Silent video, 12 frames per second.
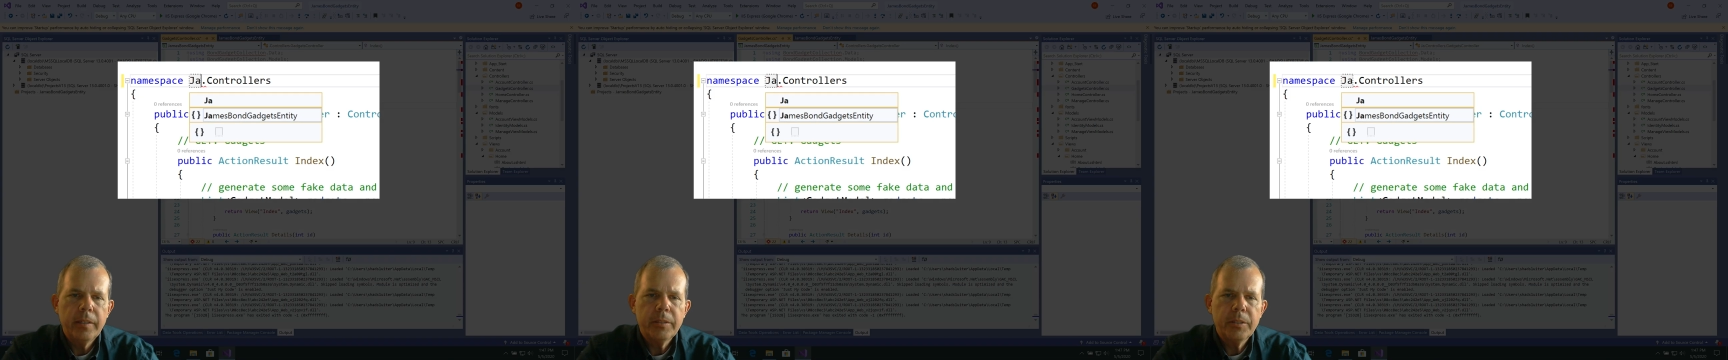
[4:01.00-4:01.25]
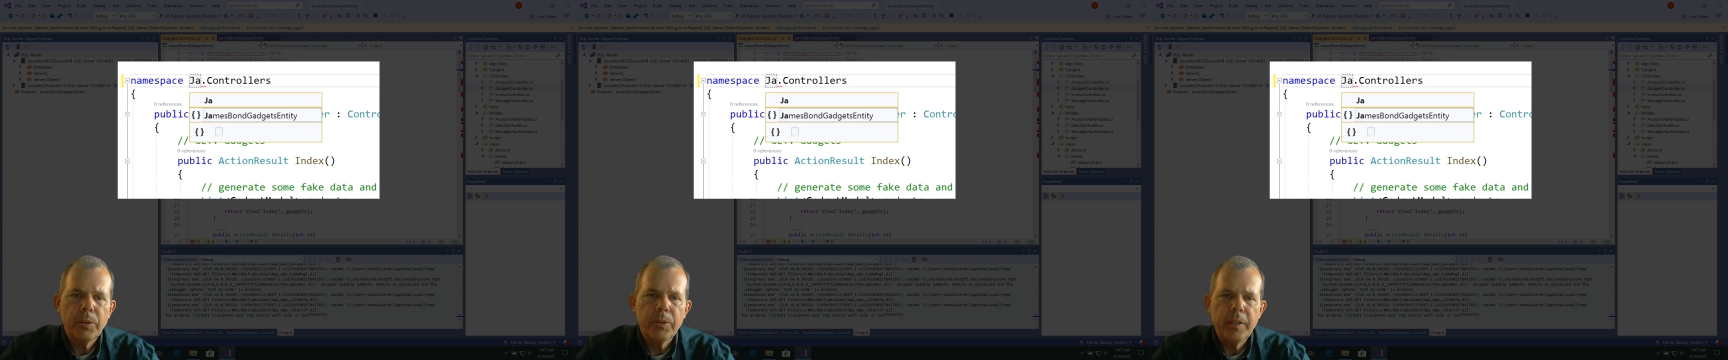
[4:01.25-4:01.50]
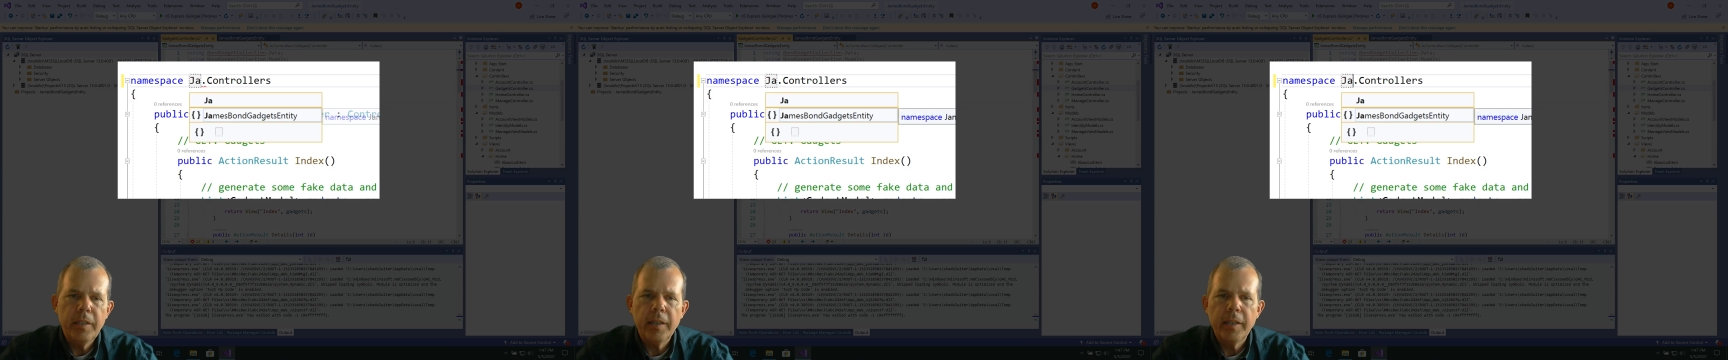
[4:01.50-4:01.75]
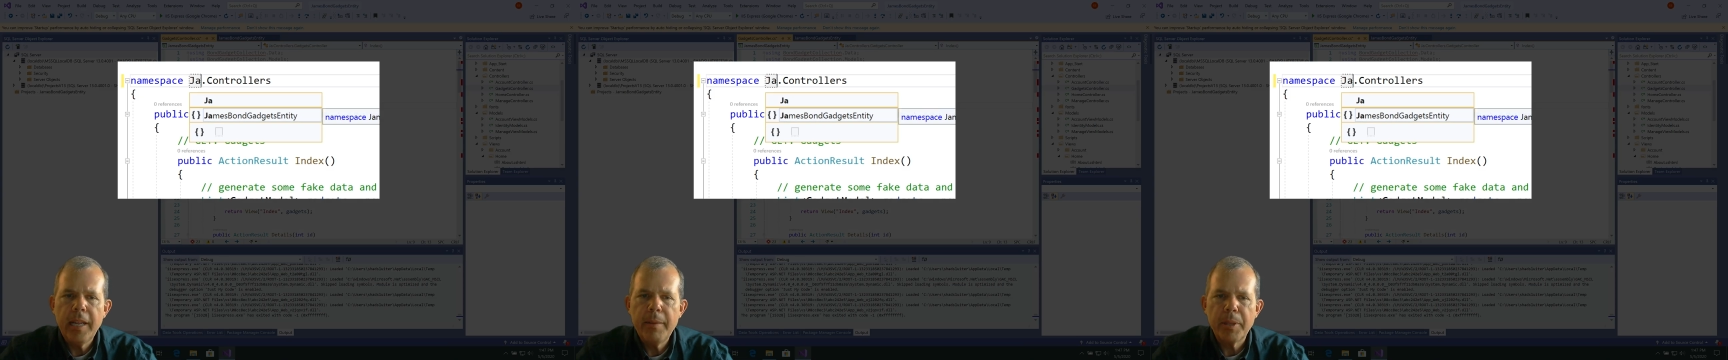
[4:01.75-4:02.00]
So
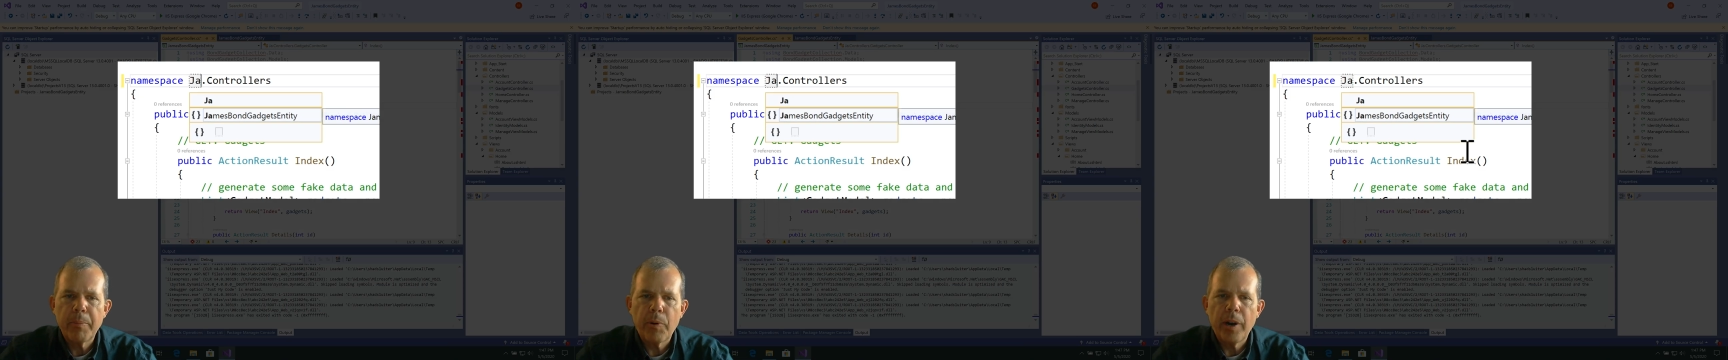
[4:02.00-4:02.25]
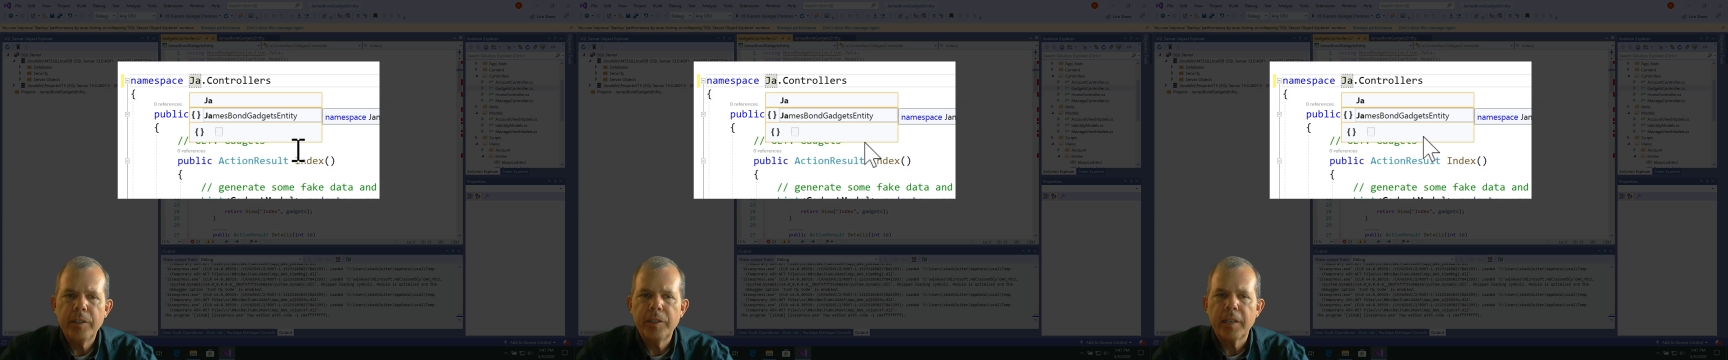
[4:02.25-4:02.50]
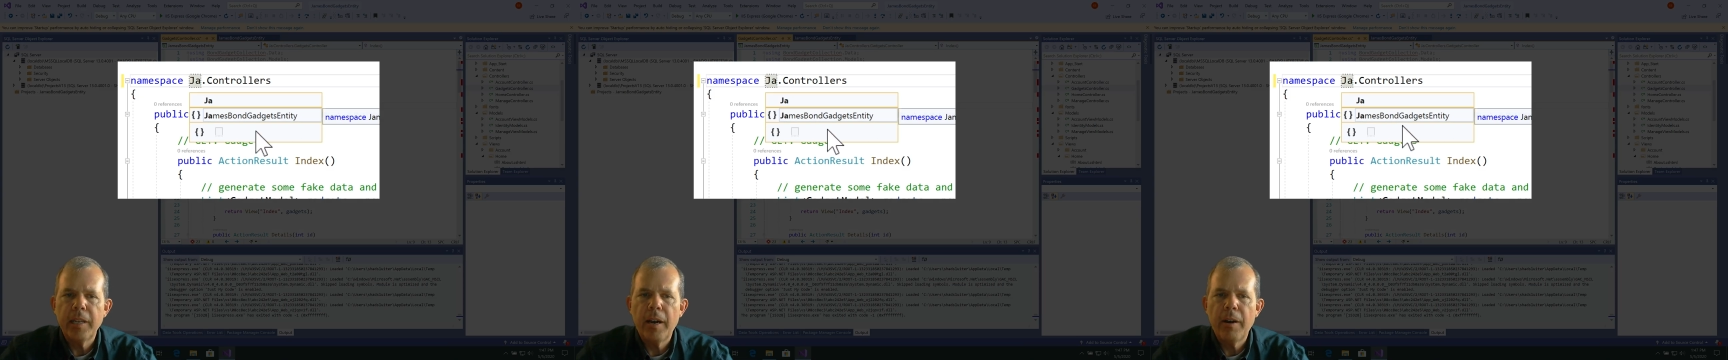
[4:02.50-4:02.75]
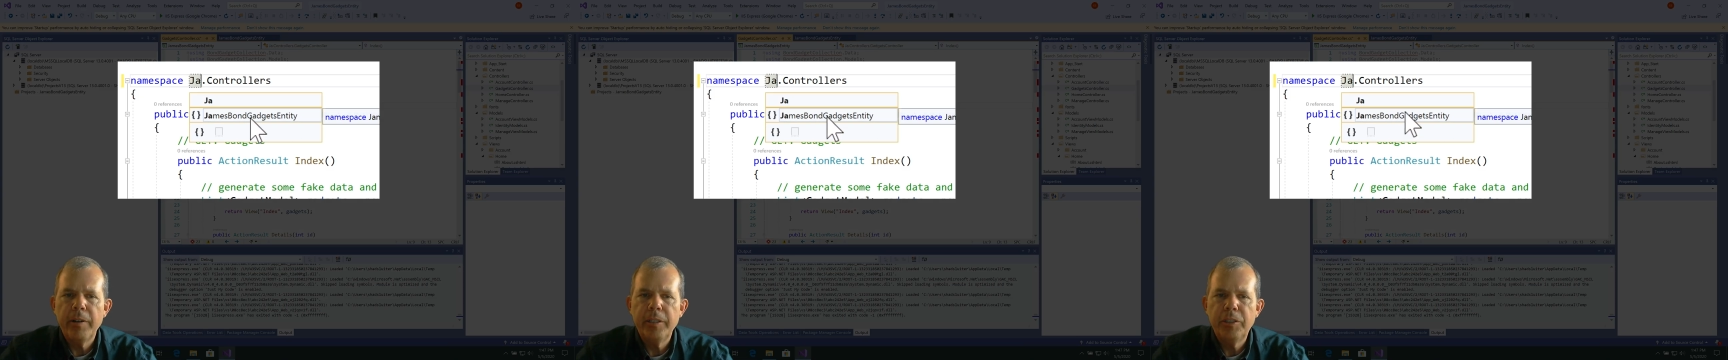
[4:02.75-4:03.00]
the name of the project
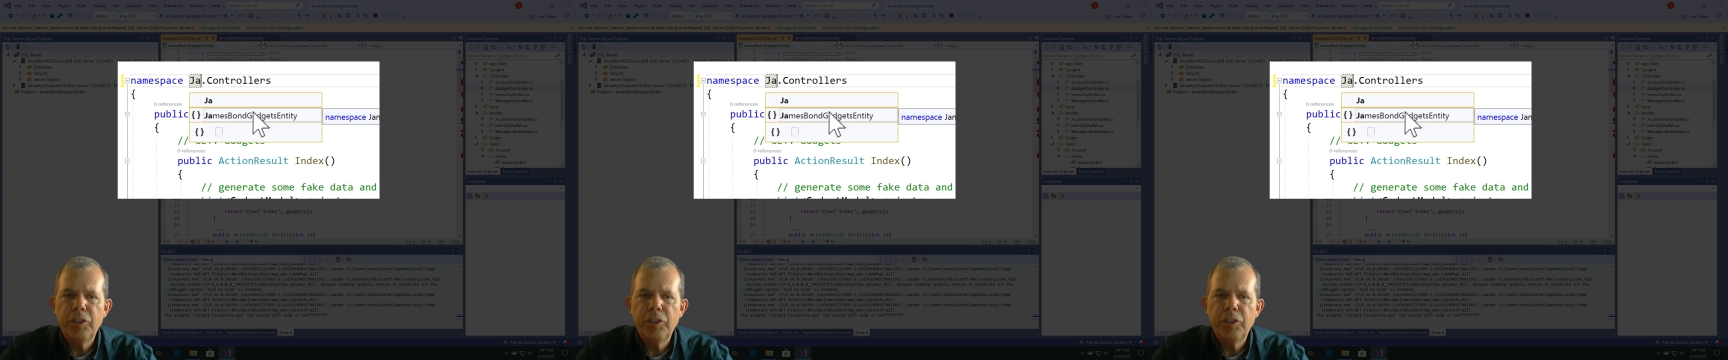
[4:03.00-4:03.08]
now is